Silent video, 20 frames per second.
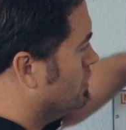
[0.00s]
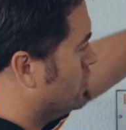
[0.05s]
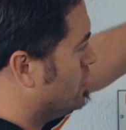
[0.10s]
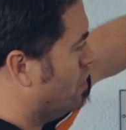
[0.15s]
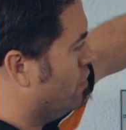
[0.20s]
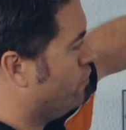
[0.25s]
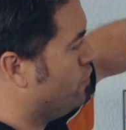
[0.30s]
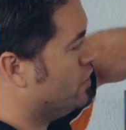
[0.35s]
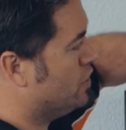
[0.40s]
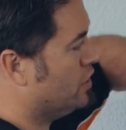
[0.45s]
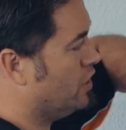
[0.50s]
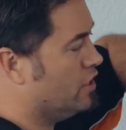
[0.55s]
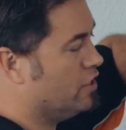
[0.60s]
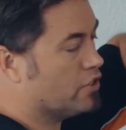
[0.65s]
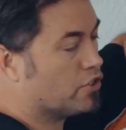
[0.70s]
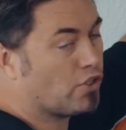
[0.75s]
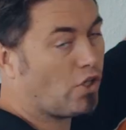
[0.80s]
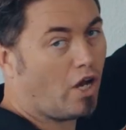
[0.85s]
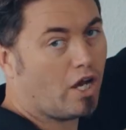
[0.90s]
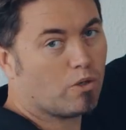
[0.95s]
So if you see
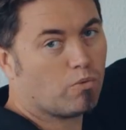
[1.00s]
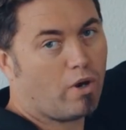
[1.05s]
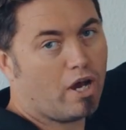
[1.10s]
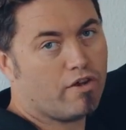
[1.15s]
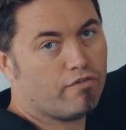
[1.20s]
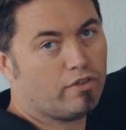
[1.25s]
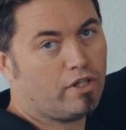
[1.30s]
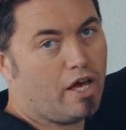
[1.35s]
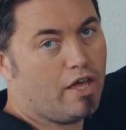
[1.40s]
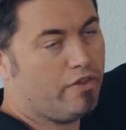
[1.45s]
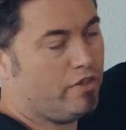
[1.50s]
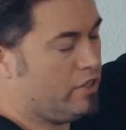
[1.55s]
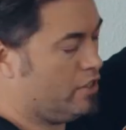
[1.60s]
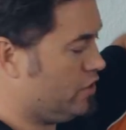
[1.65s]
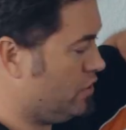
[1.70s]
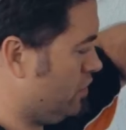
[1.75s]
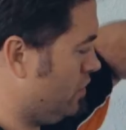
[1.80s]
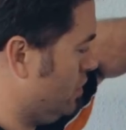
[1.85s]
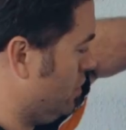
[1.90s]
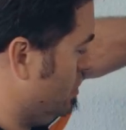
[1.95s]
the sine wave like
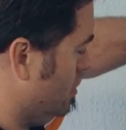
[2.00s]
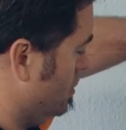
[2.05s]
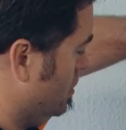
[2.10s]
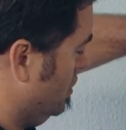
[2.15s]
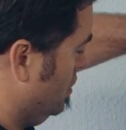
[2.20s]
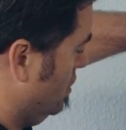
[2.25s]
this,